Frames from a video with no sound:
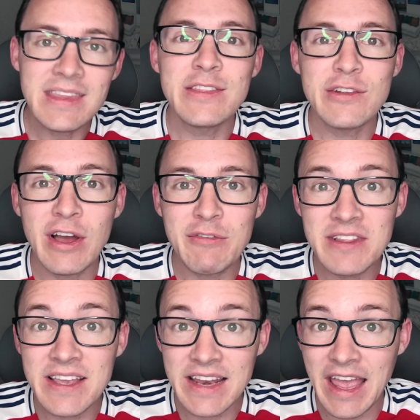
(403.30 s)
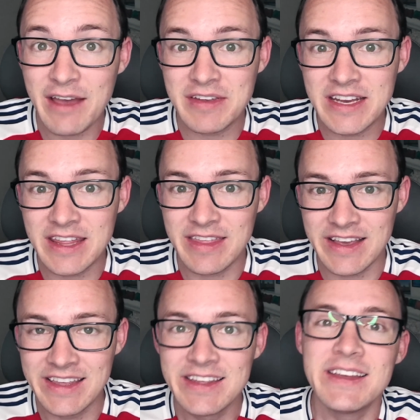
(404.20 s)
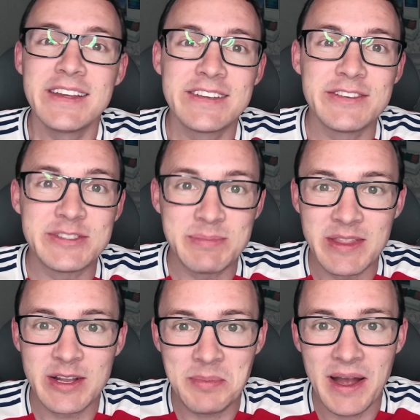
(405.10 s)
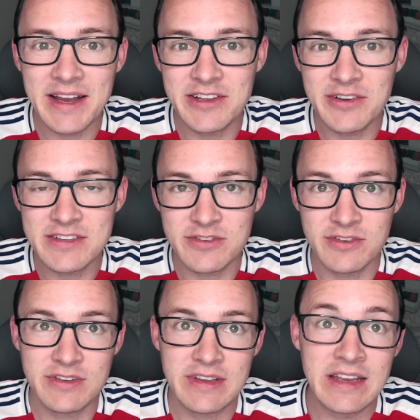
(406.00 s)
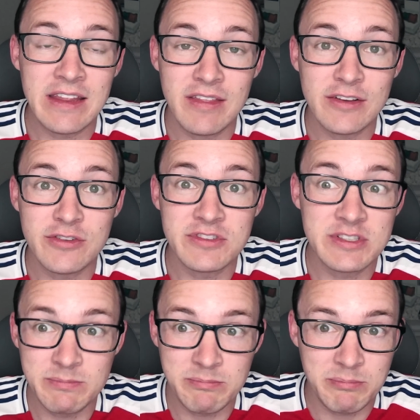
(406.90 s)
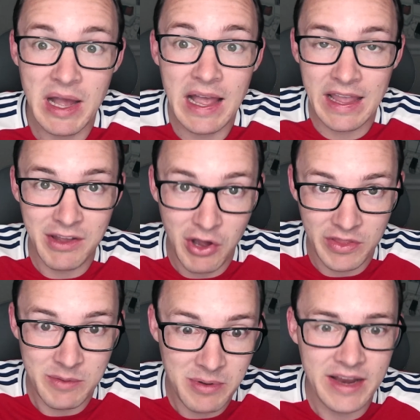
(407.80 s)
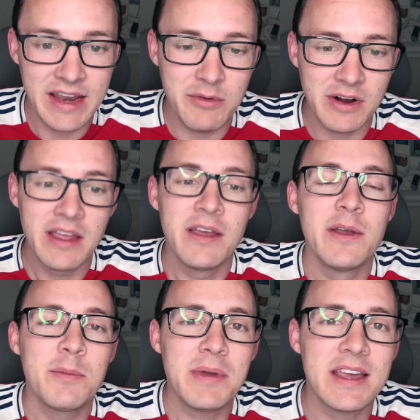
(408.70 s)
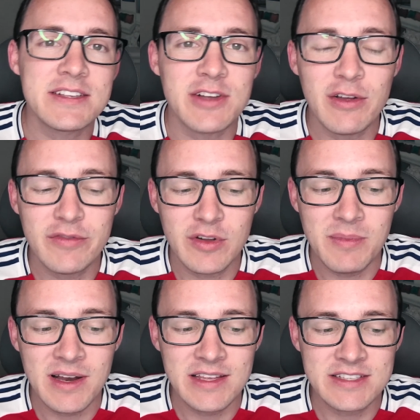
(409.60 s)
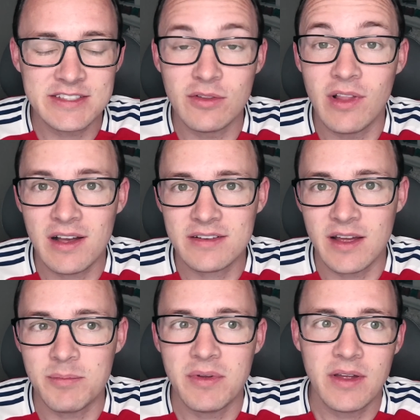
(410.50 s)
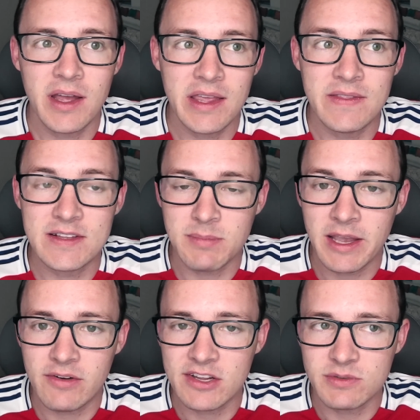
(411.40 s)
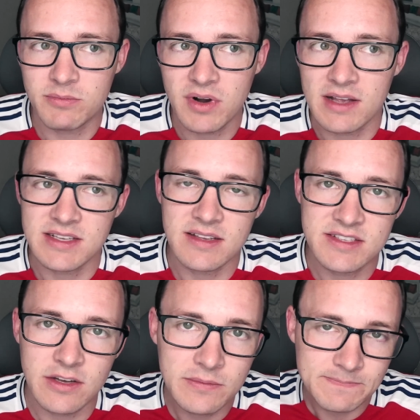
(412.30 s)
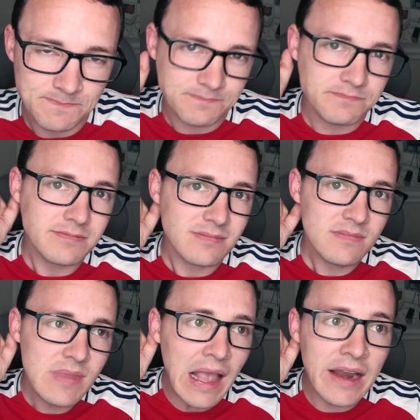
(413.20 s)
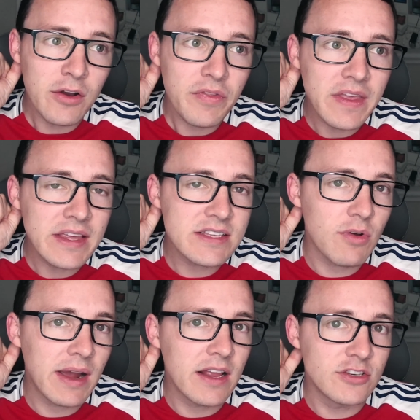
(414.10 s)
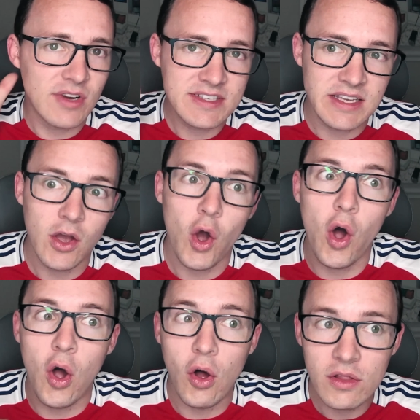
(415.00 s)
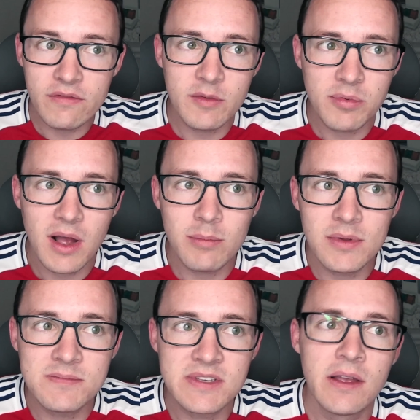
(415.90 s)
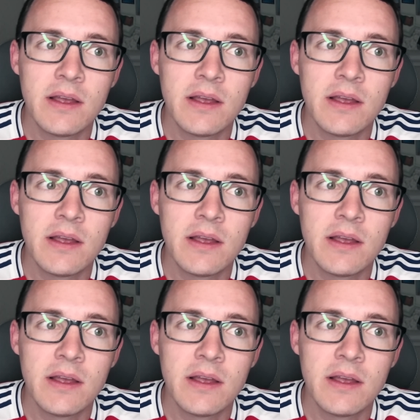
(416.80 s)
they're not really going to have anything to spend their Pi token or anything to spy on the Pi network because all of their money is still locked up in this migration process. So I don't think it's quite addressing all of the problems,